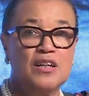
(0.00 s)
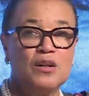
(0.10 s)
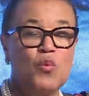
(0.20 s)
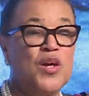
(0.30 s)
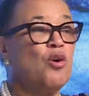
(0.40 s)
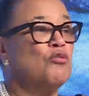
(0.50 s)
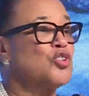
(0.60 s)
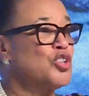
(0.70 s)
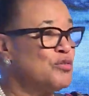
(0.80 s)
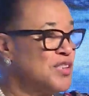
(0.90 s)
we're not
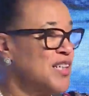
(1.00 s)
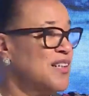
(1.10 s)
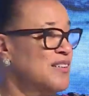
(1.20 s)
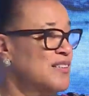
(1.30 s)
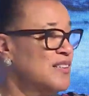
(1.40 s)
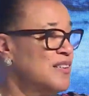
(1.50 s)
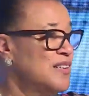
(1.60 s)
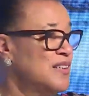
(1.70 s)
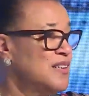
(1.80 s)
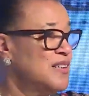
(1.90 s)
choosing.
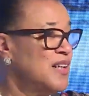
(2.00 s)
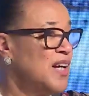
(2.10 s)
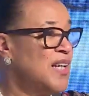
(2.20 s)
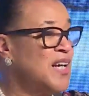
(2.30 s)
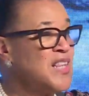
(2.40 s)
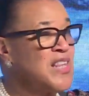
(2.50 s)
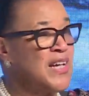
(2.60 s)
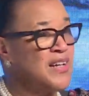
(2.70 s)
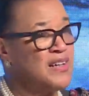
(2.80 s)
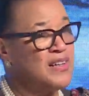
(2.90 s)
And I
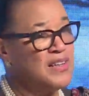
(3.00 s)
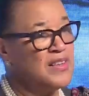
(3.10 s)
think